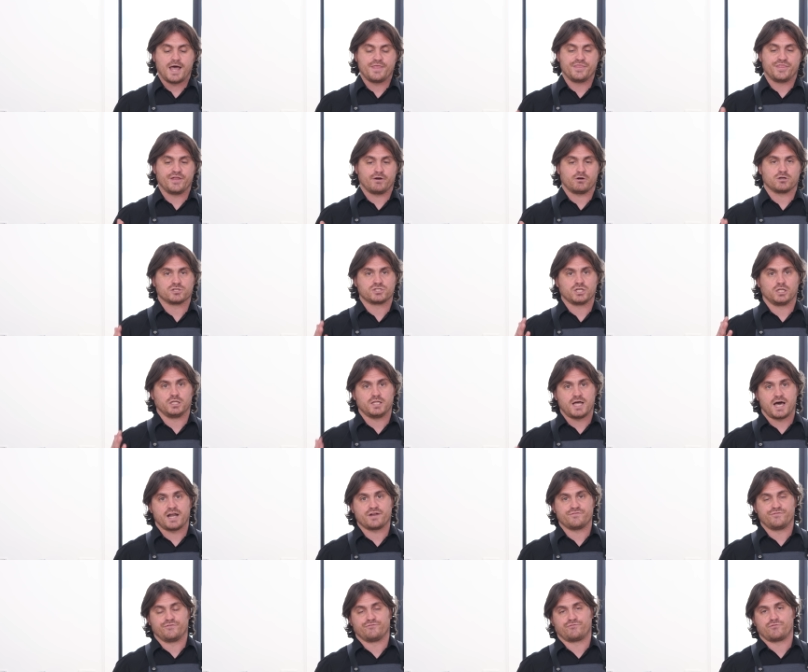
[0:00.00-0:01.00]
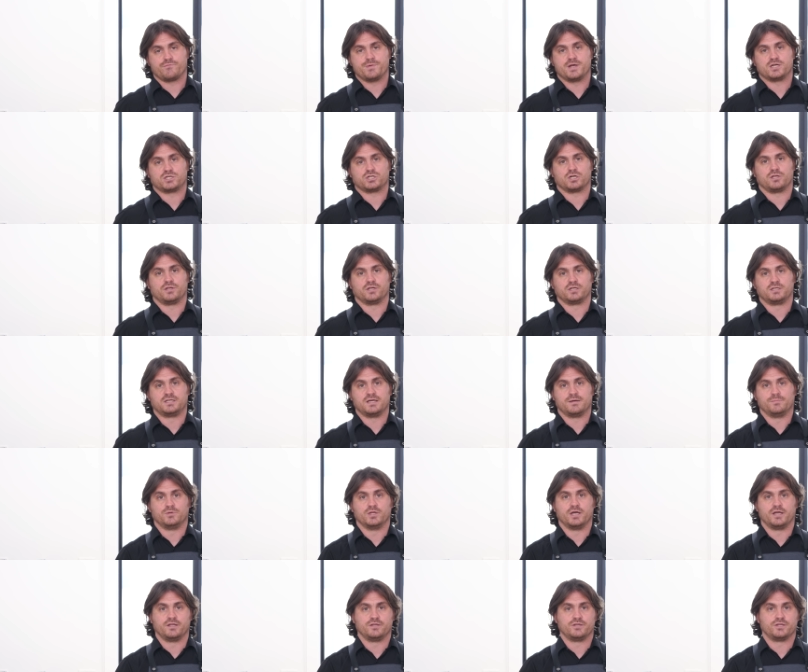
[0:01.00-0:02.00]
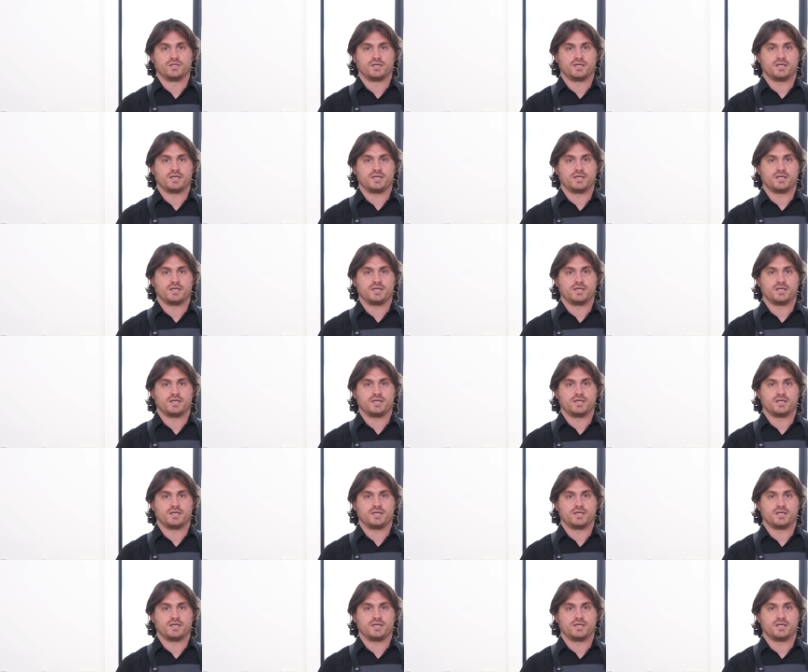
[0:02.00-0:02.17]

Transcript: There is a lot of information on the gimlet.